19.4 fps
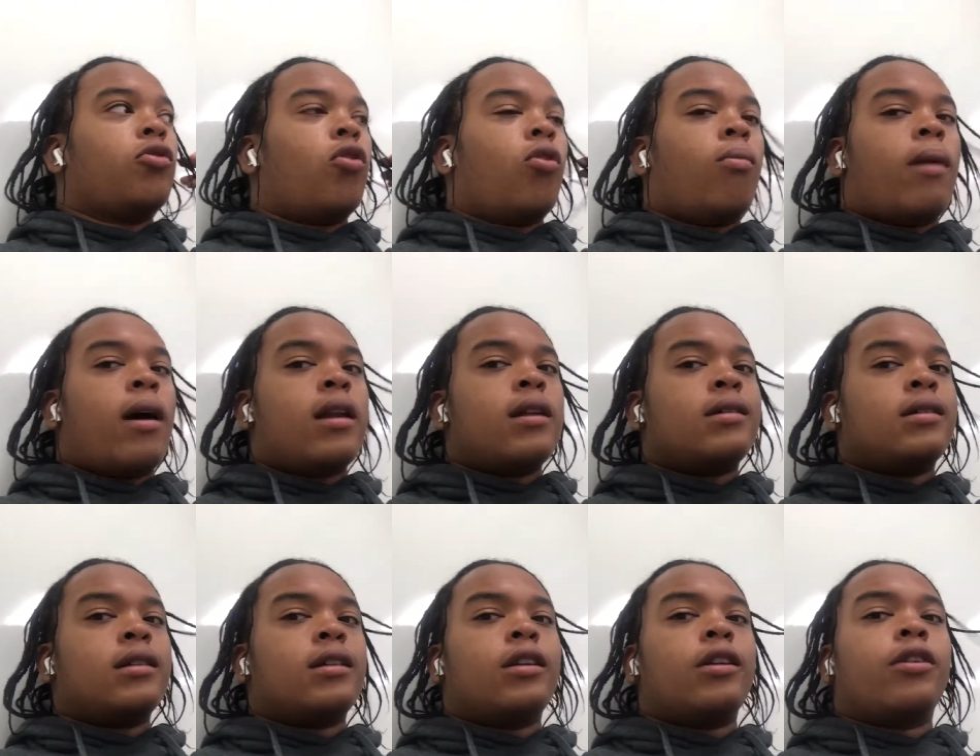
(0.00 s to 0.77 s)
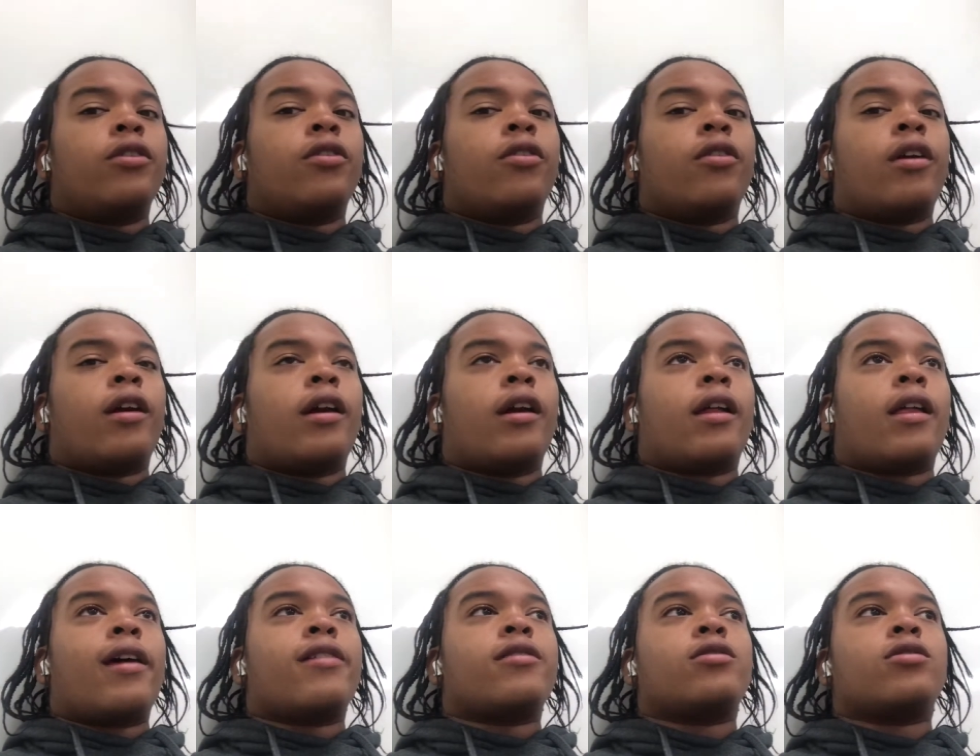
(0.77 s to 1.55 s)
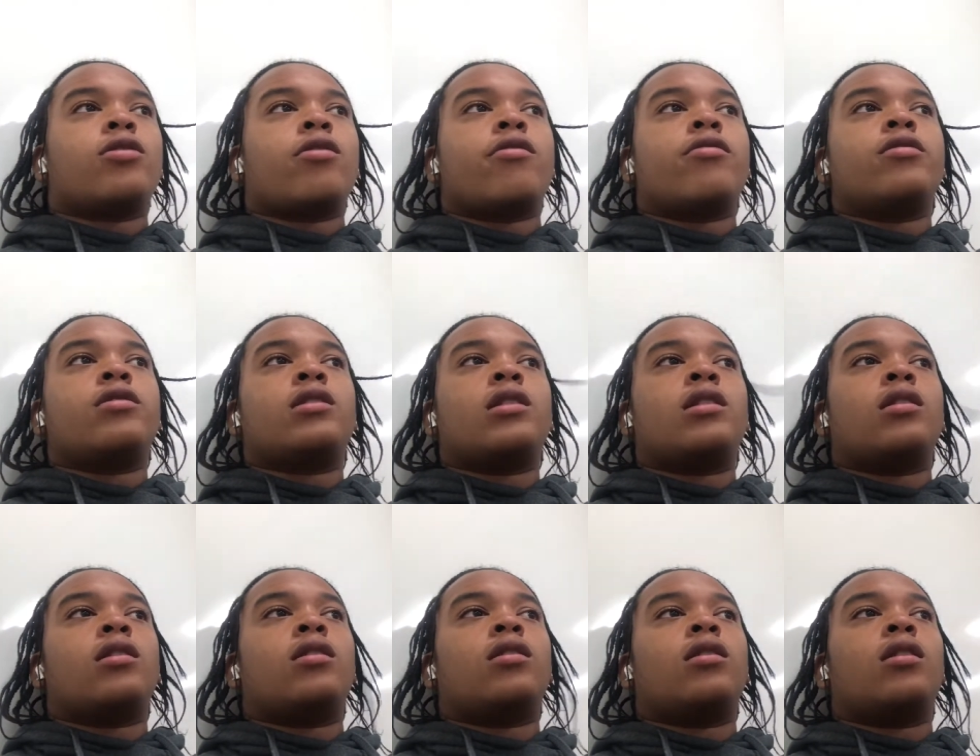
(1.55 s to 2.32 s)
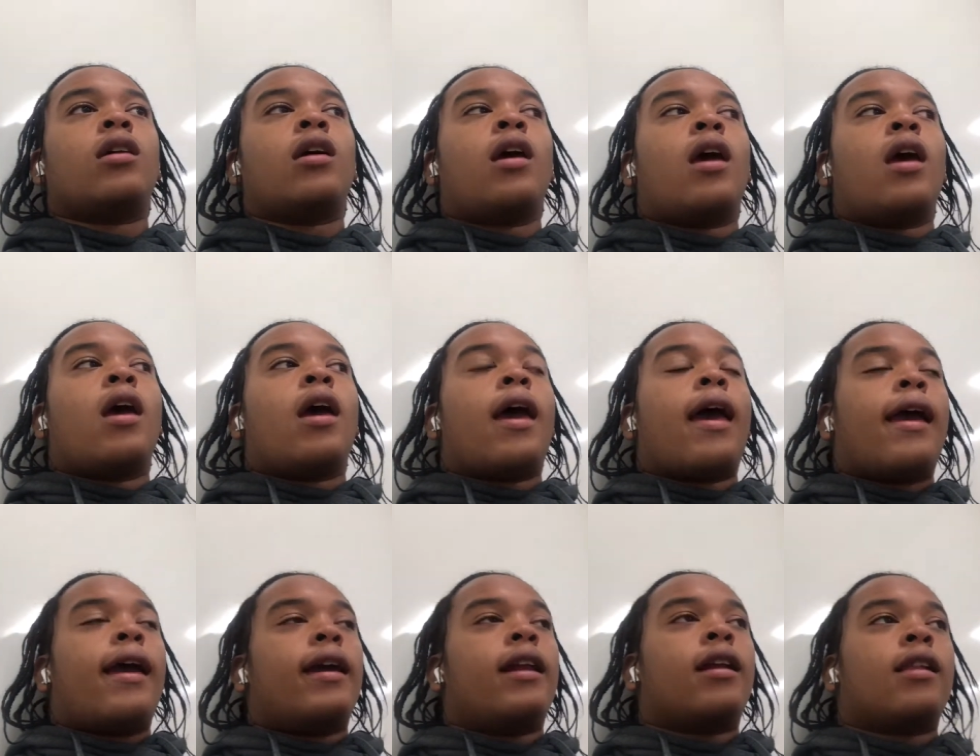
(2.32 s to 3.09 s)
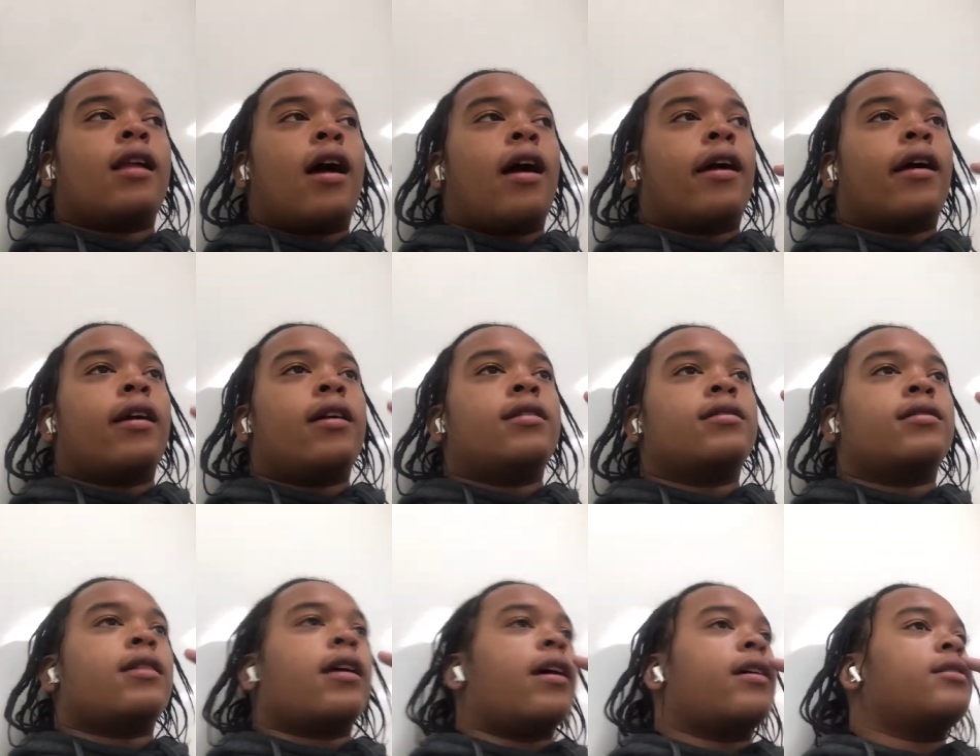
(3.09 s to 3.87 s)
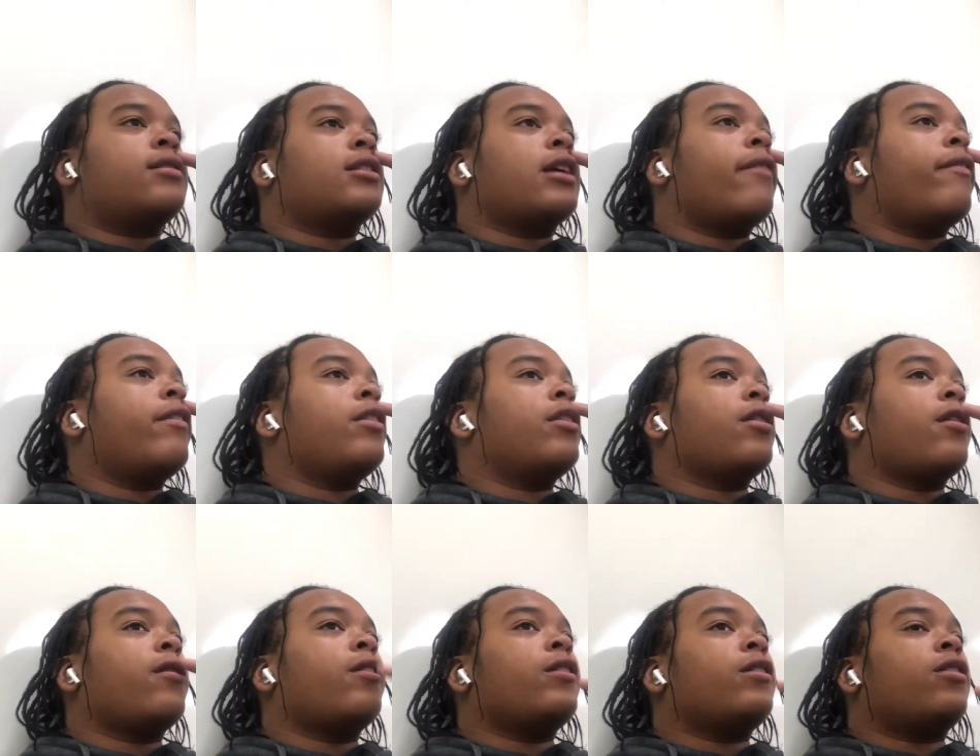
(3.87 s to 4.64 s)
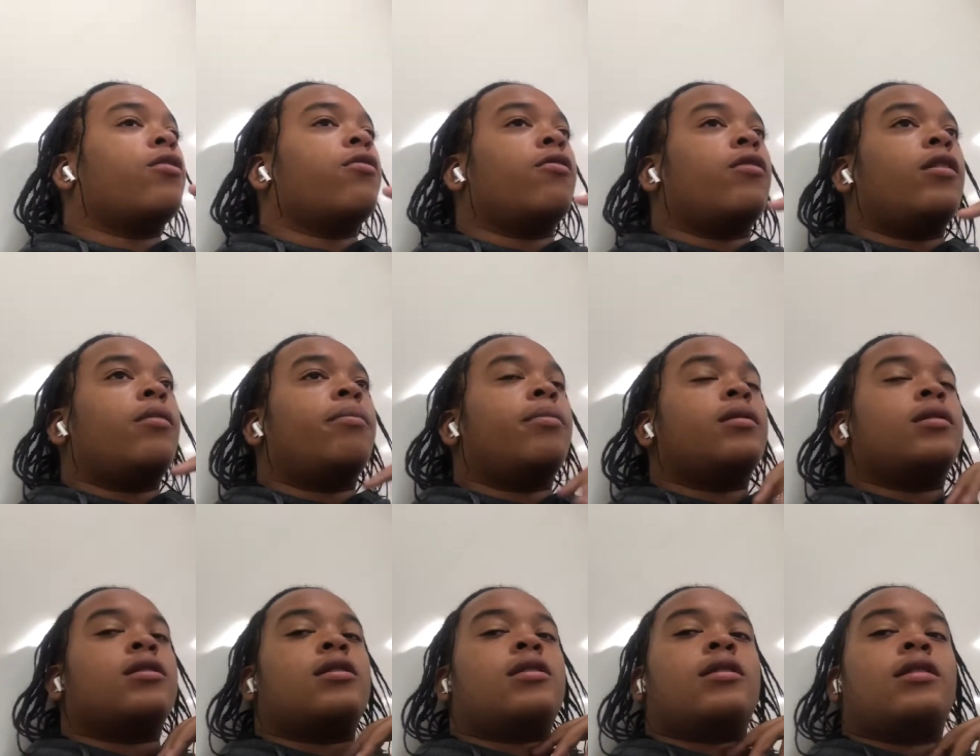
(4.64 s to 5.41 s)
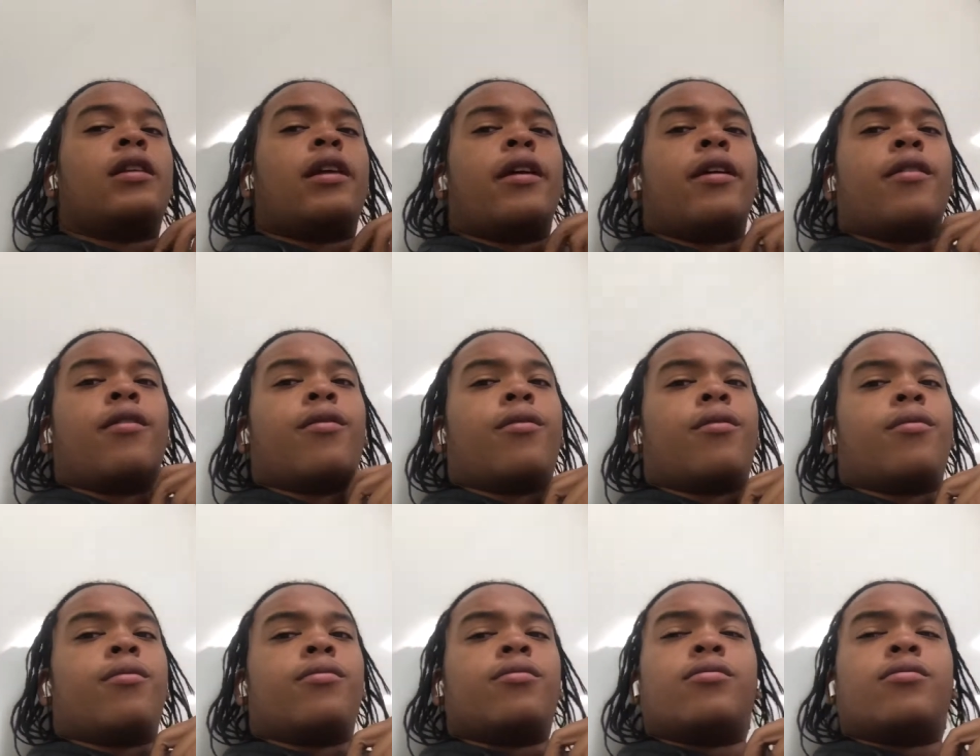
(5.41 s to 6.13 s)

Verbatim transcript: nobody's in here, and class starts in at 8 o'clock. It's like 7:33, but still,